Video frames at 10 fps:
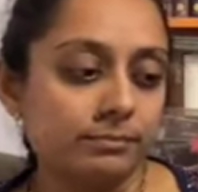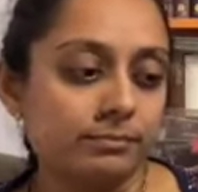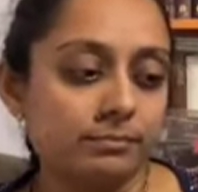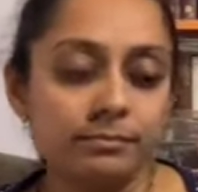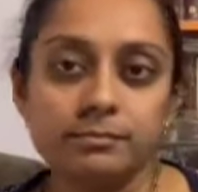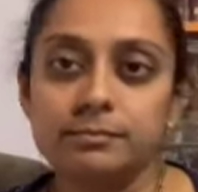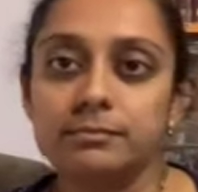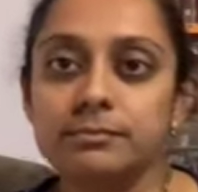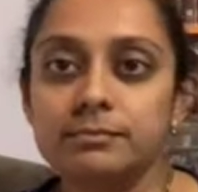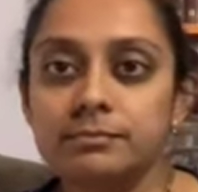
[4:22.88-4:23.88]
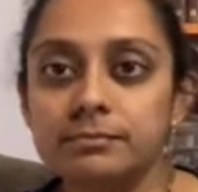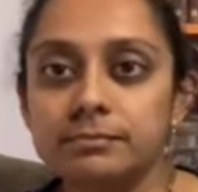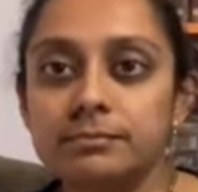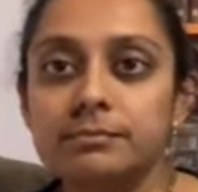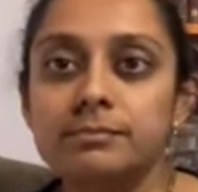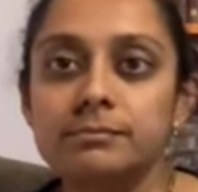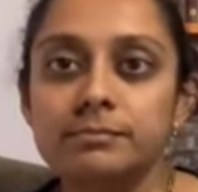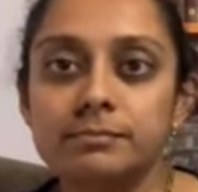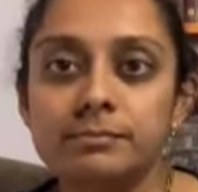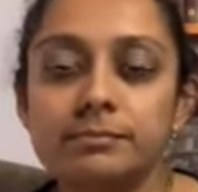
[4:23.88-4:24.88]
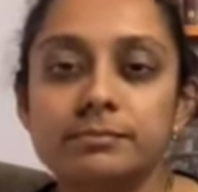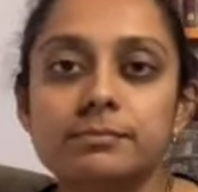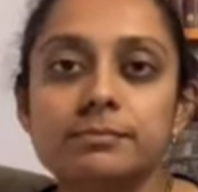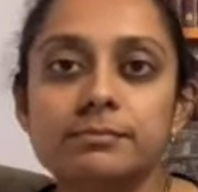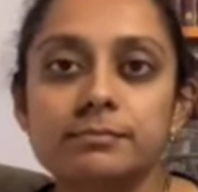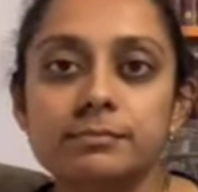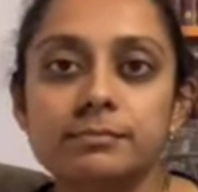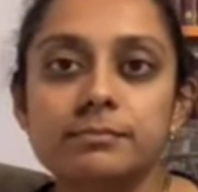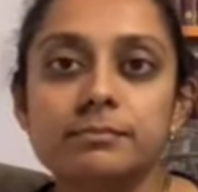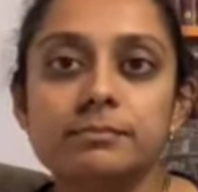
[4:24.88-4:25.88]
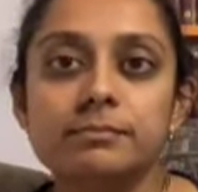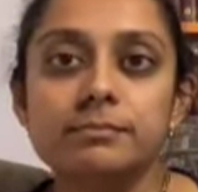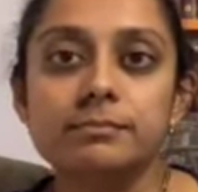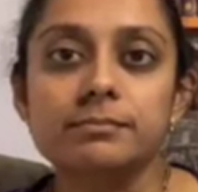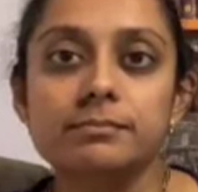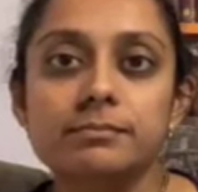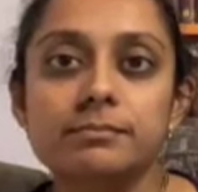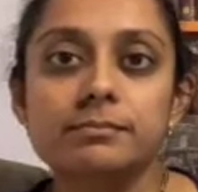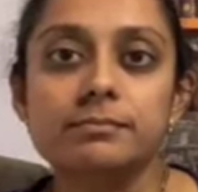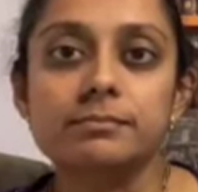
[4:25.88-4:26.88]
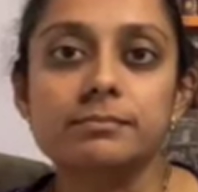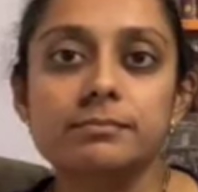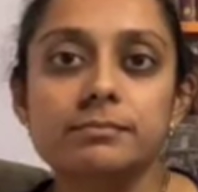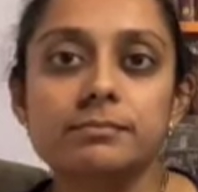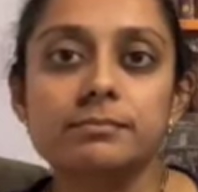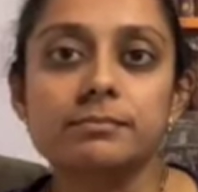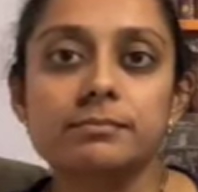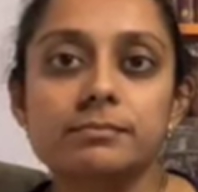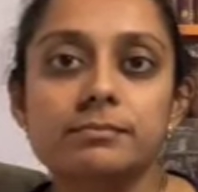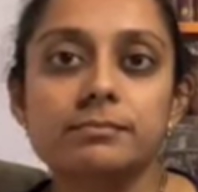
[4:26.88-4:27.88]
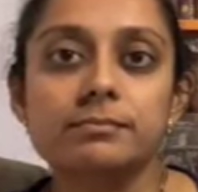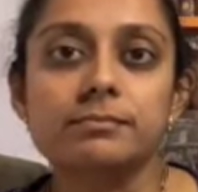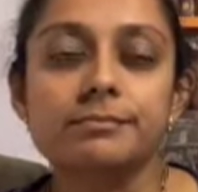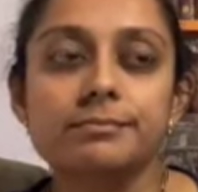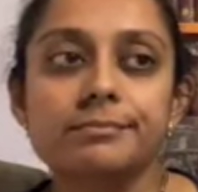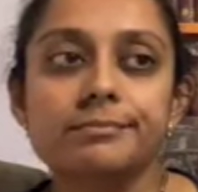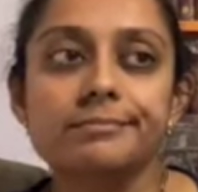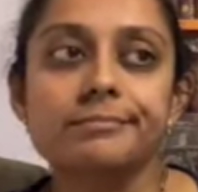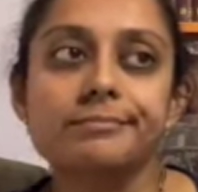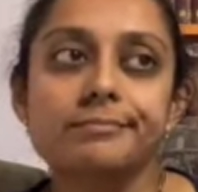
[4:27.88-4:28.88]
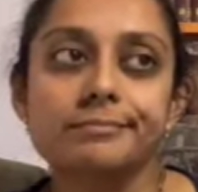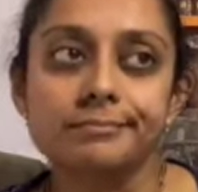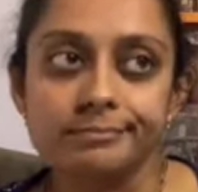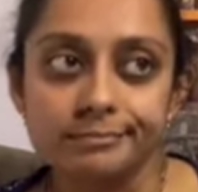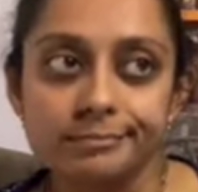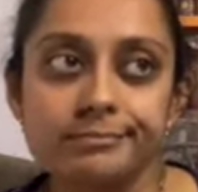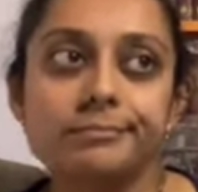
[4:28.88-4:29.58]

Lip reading: [no speech]